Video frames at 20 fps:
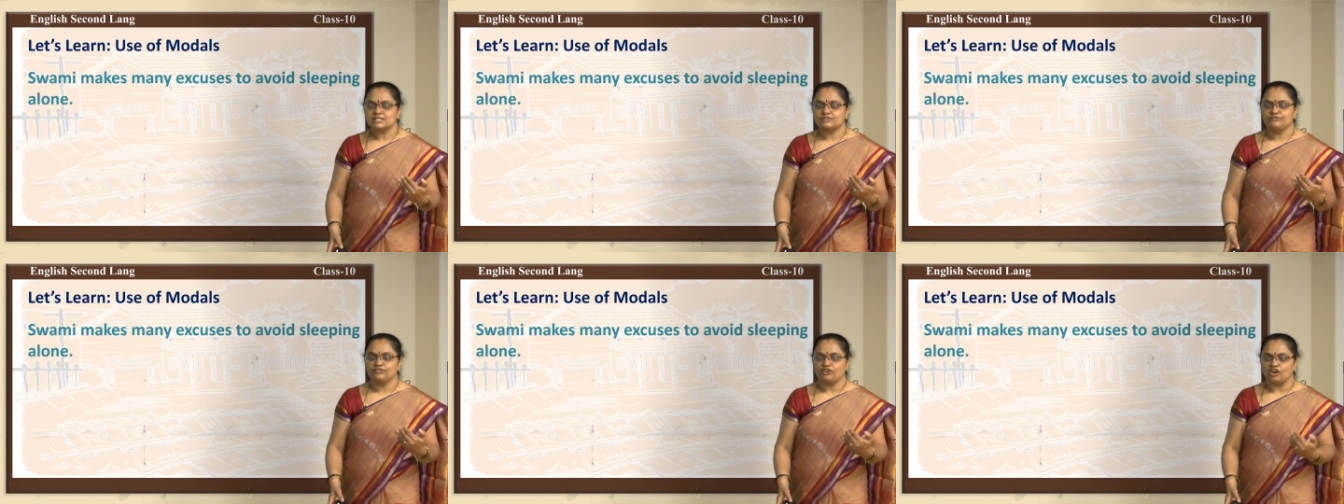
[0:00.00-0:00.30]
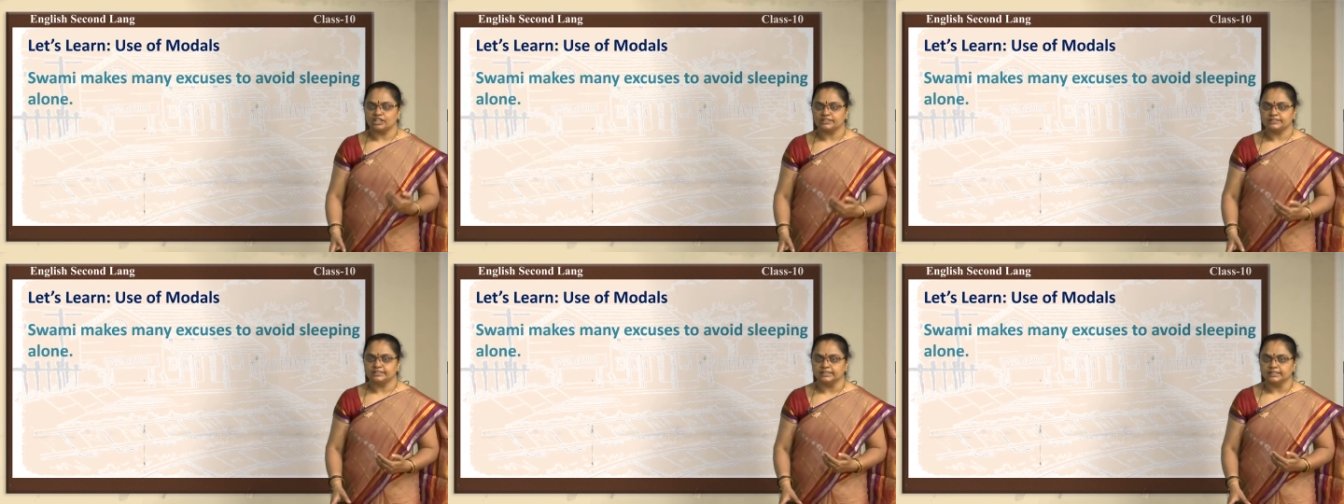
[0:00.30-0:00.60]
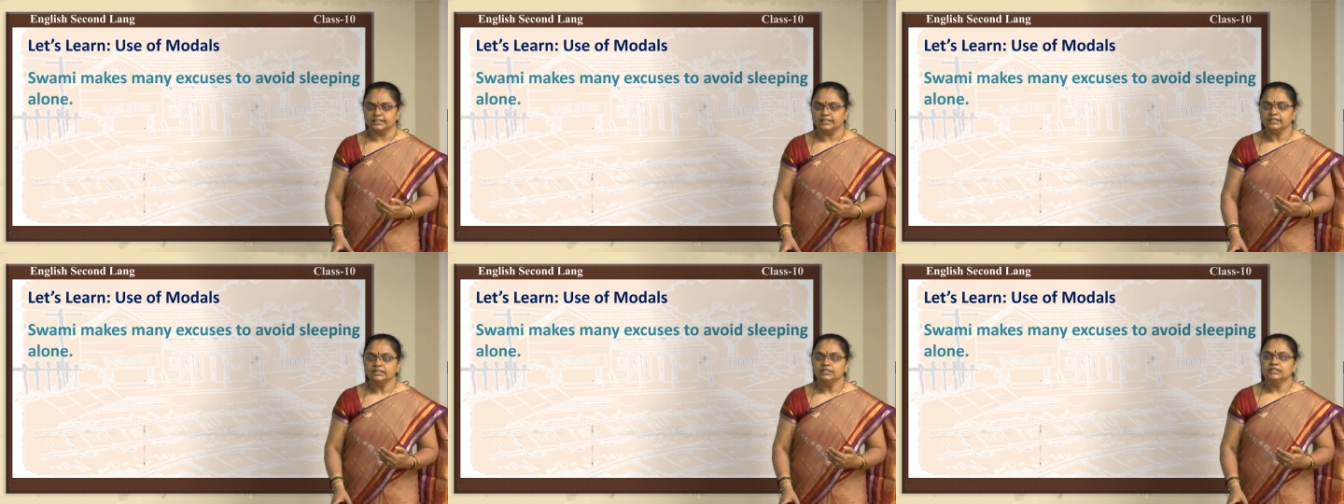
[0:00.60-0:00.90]
father
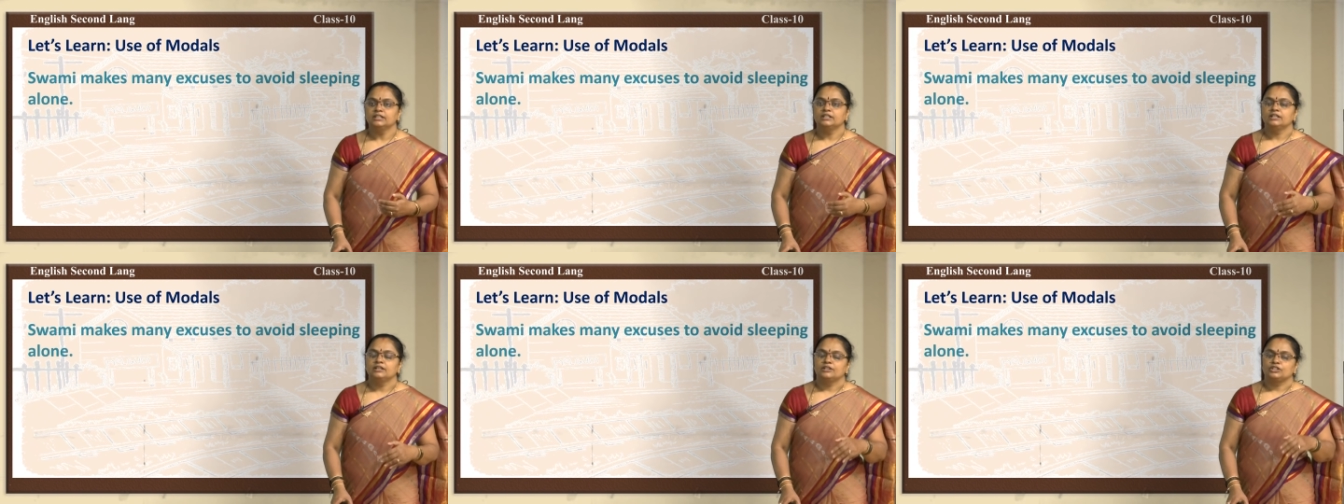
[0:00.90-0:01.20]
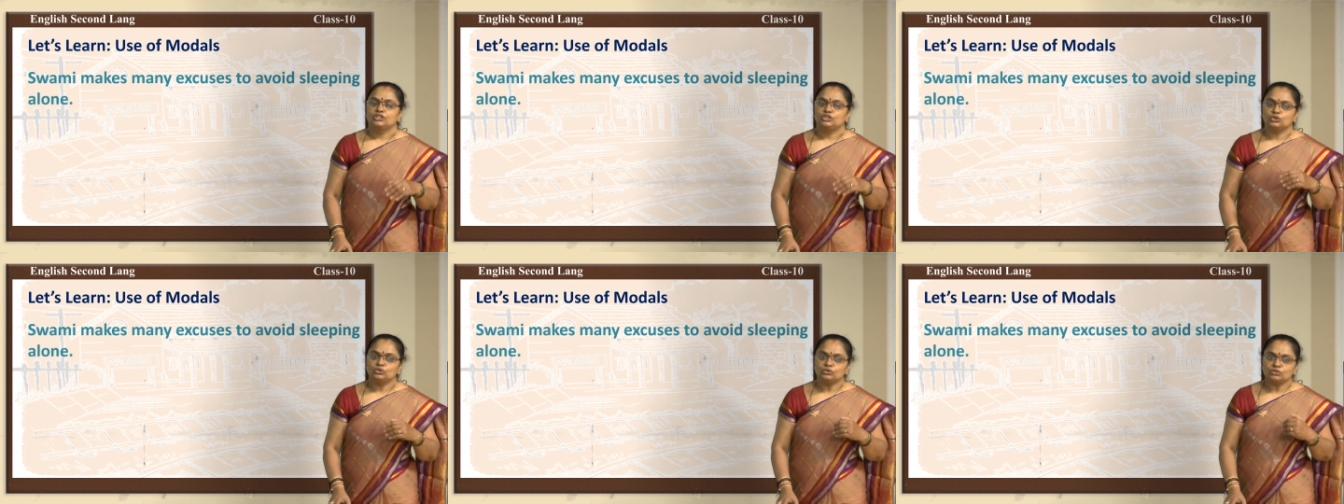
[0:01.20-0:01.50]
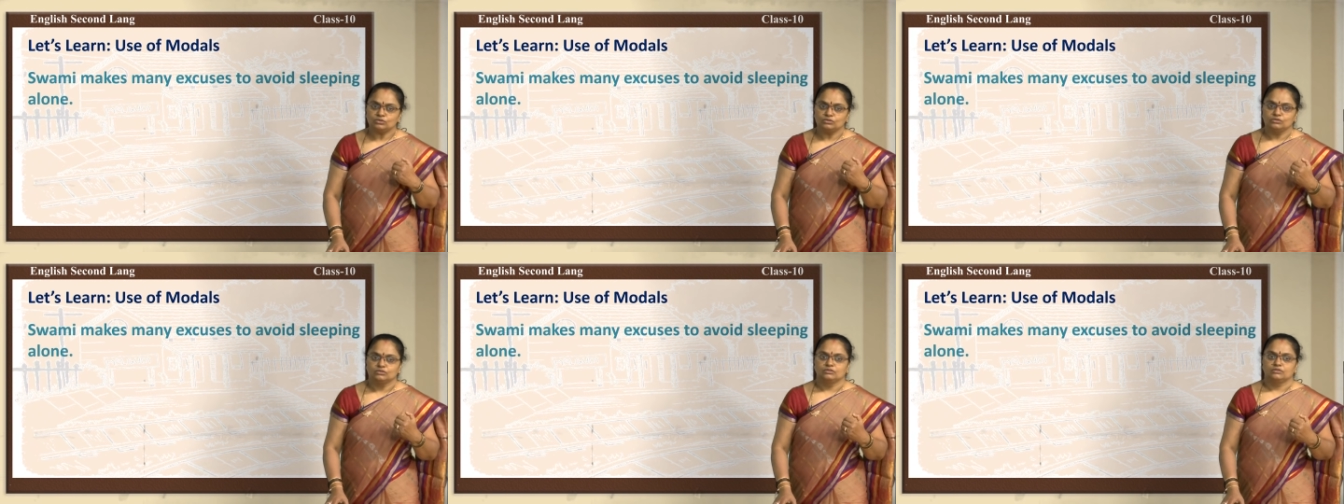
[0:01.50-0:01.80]
to
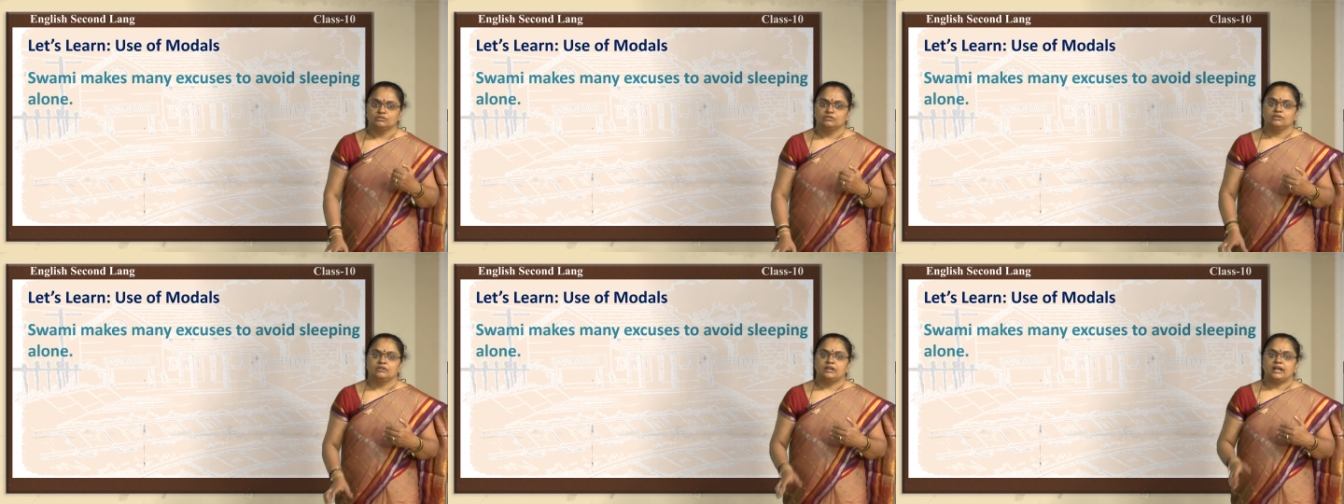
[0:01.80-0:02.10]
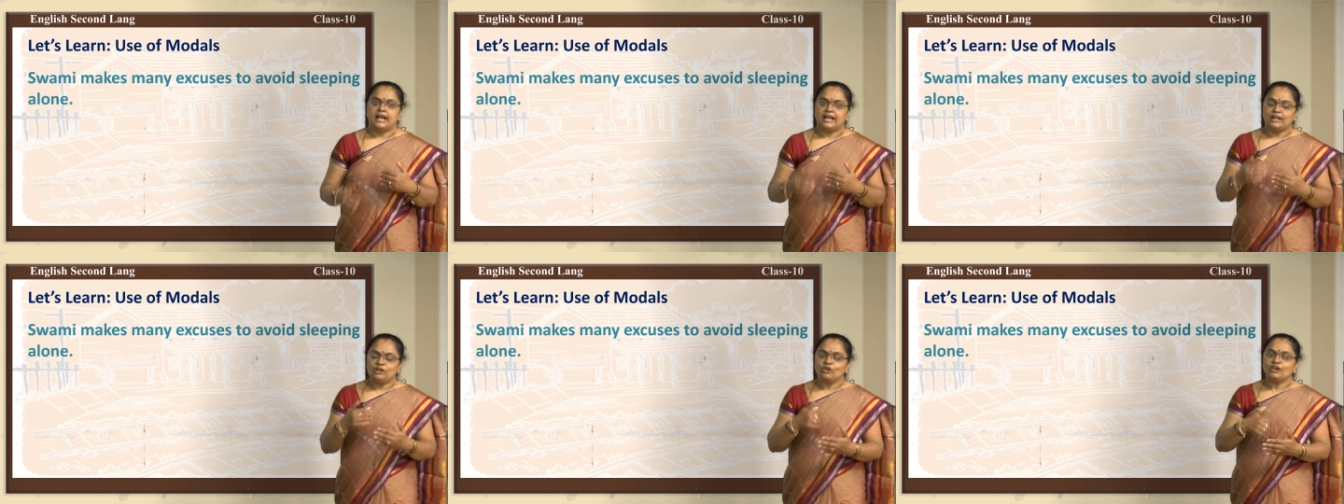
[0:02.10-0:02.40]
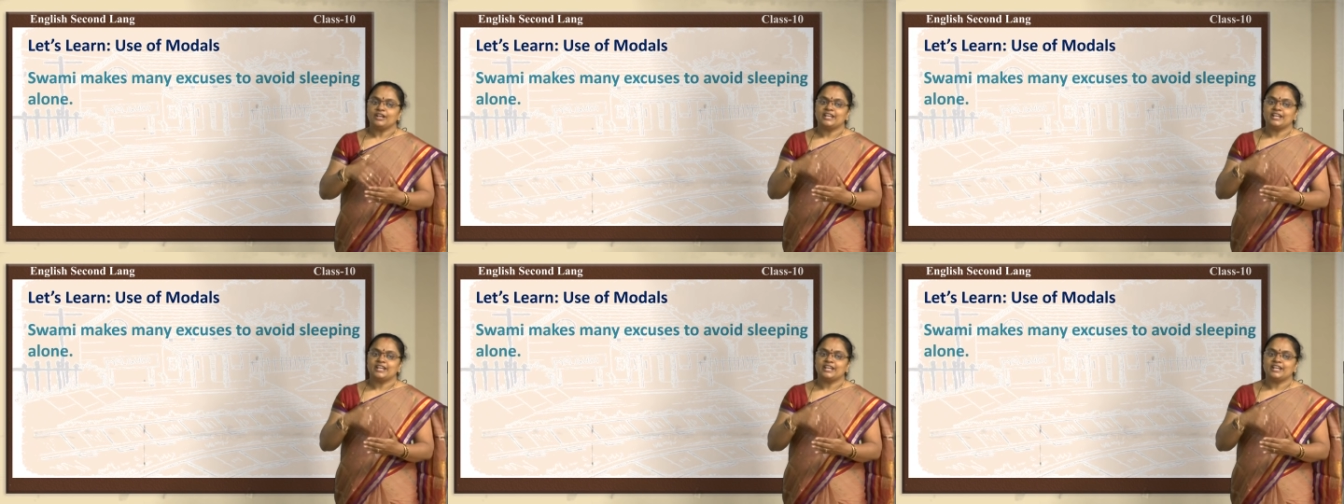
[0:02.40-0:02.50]
allow